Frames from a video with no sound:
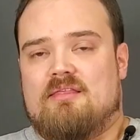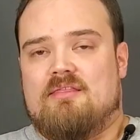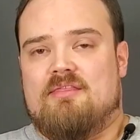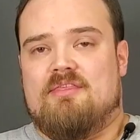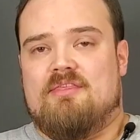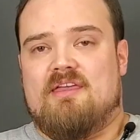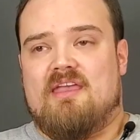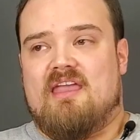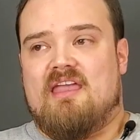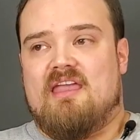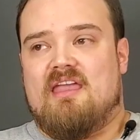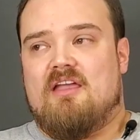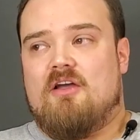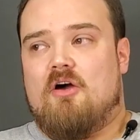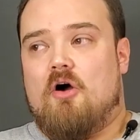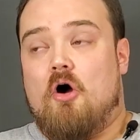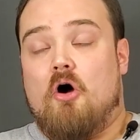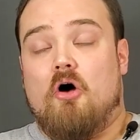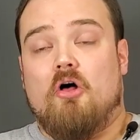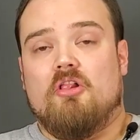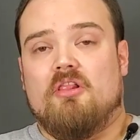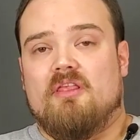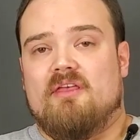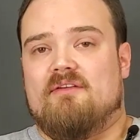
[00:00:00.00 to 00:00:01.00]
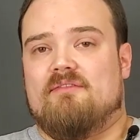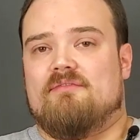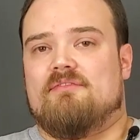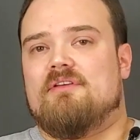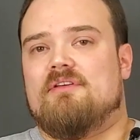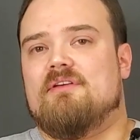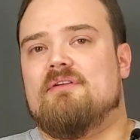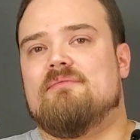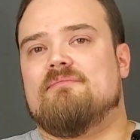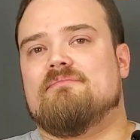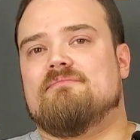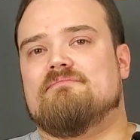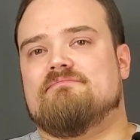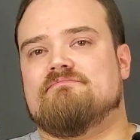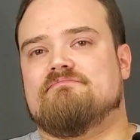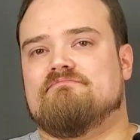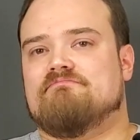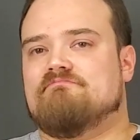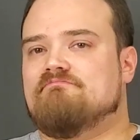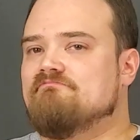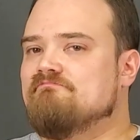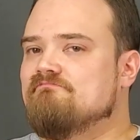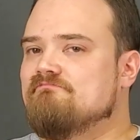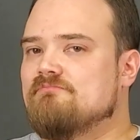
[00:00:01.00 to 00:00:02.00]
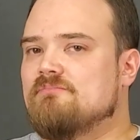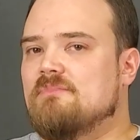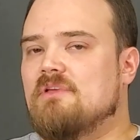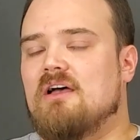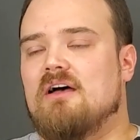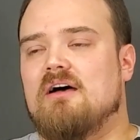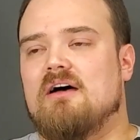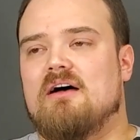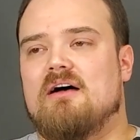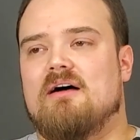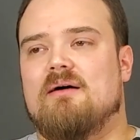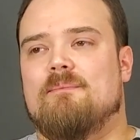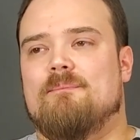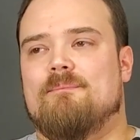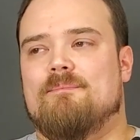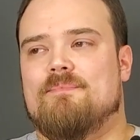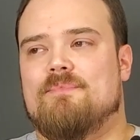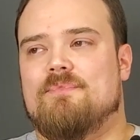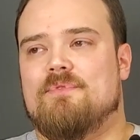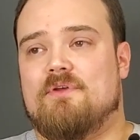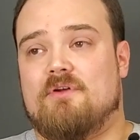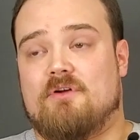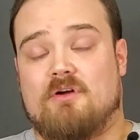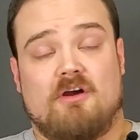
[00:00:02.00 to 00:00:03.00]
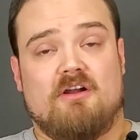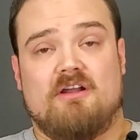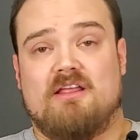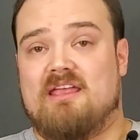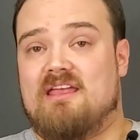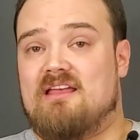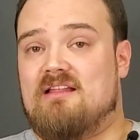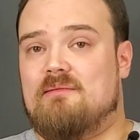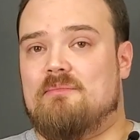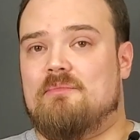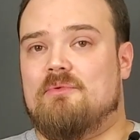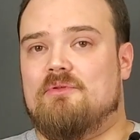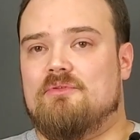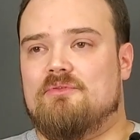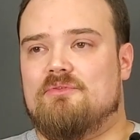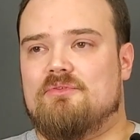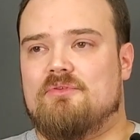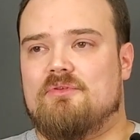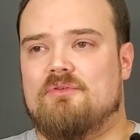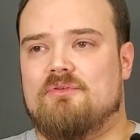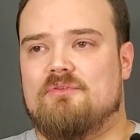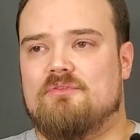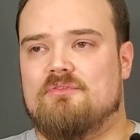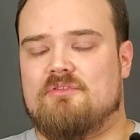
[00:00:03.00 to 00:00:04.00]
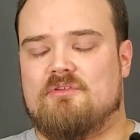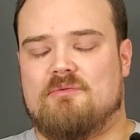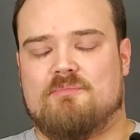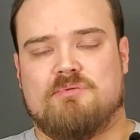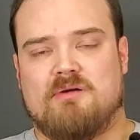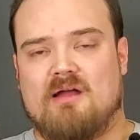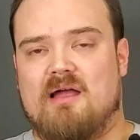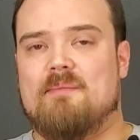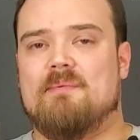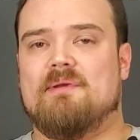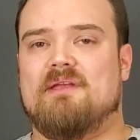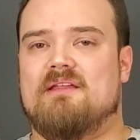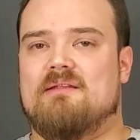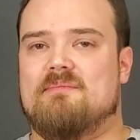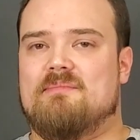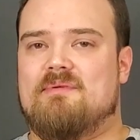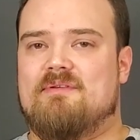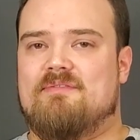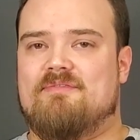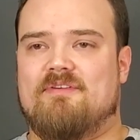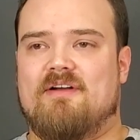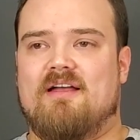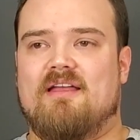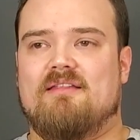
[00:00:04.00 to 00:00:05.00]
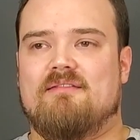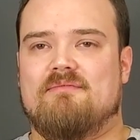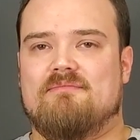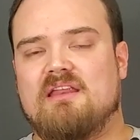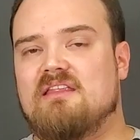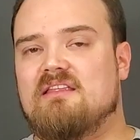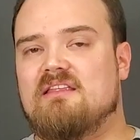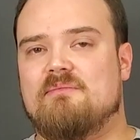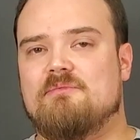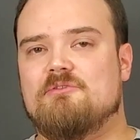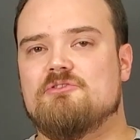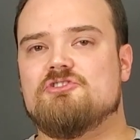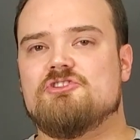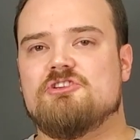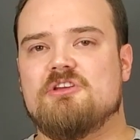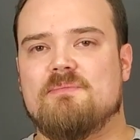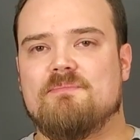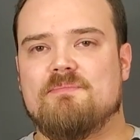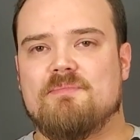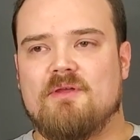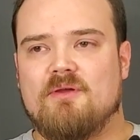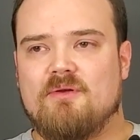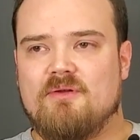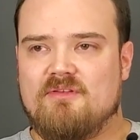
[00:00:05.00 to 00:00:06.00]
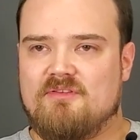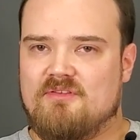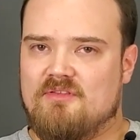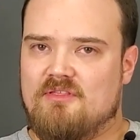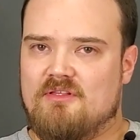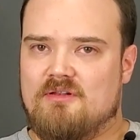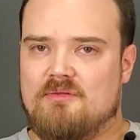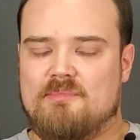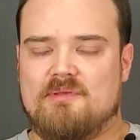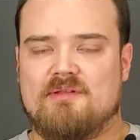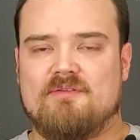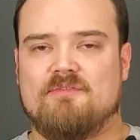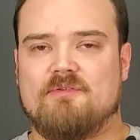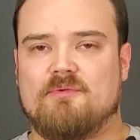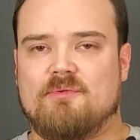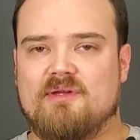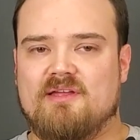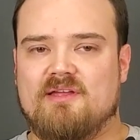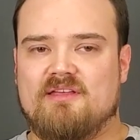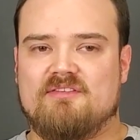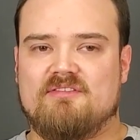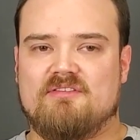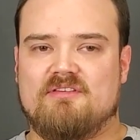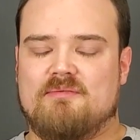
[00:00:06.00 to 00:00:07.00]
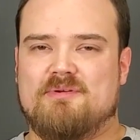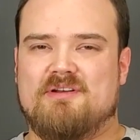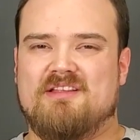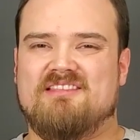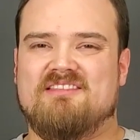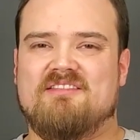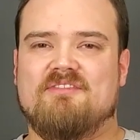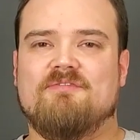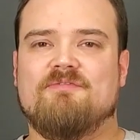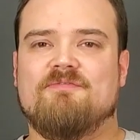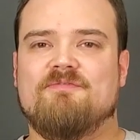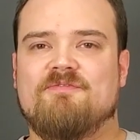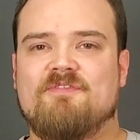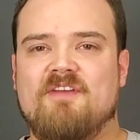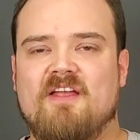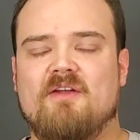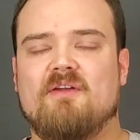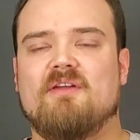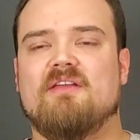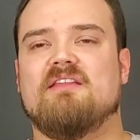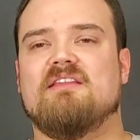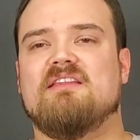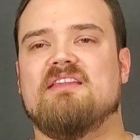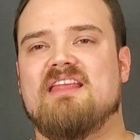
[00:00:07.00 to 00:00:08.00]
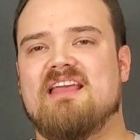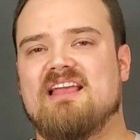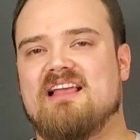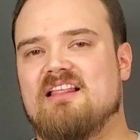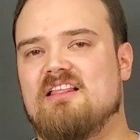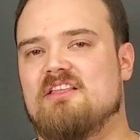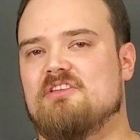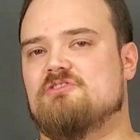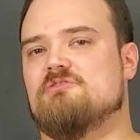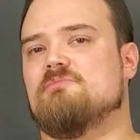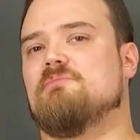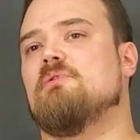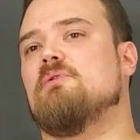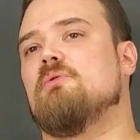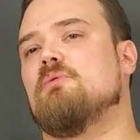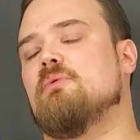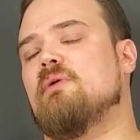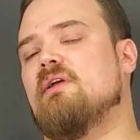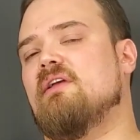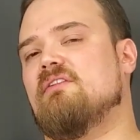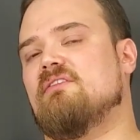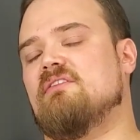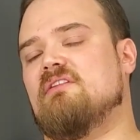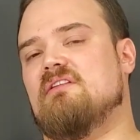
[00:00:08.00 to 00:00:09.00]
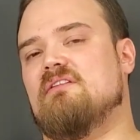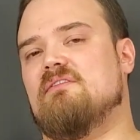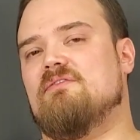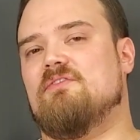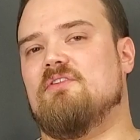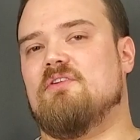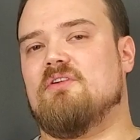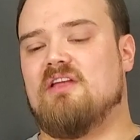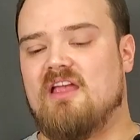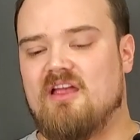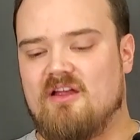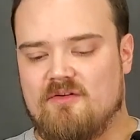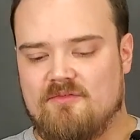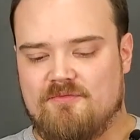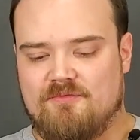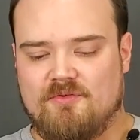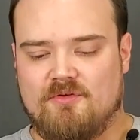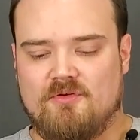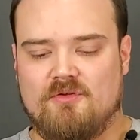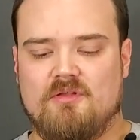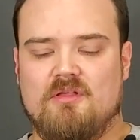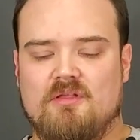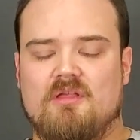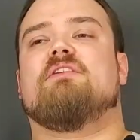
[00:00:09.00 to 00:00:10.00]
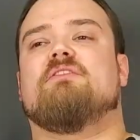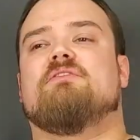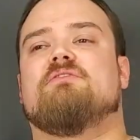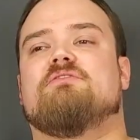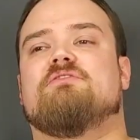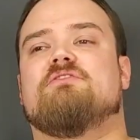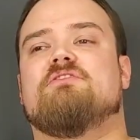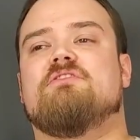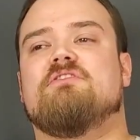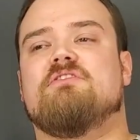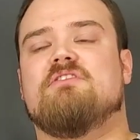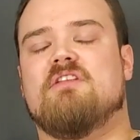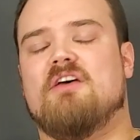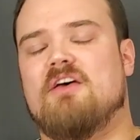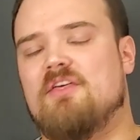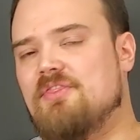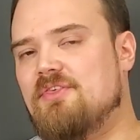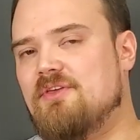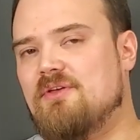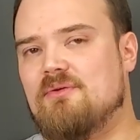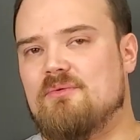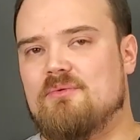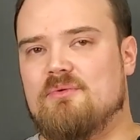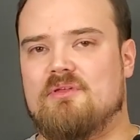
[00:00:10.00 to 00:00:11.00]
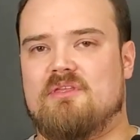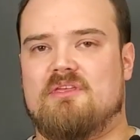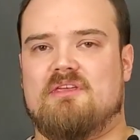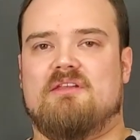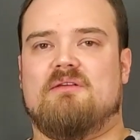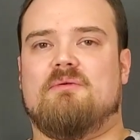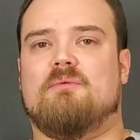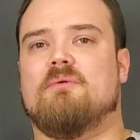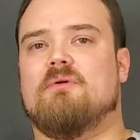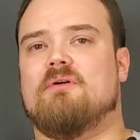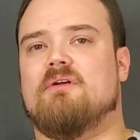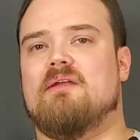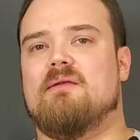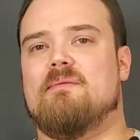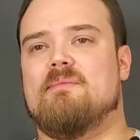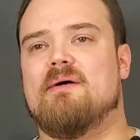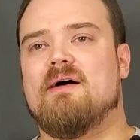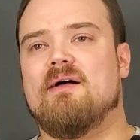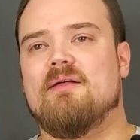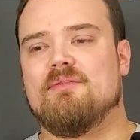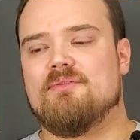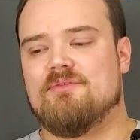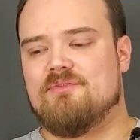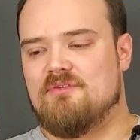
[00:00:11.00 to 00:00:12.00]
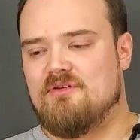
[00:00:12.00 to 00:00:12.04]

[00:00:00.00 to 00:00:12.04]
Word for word: They all lived. Um, they're hardy animals, so they're probably going to be fine. Anytime you ship, there is a little bit of a risk, but it's a very negligible risk. And if you're careful, there's nothing really to worry about.